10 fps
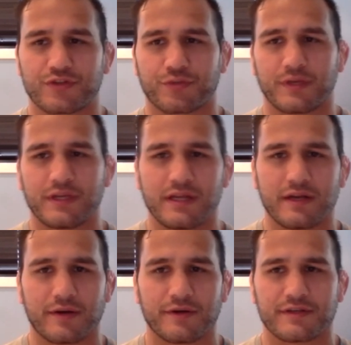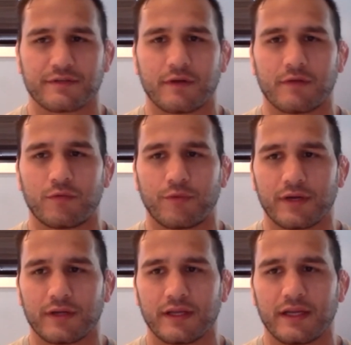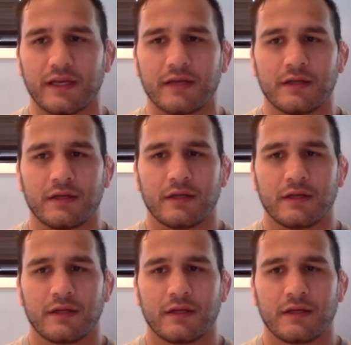3 years of really,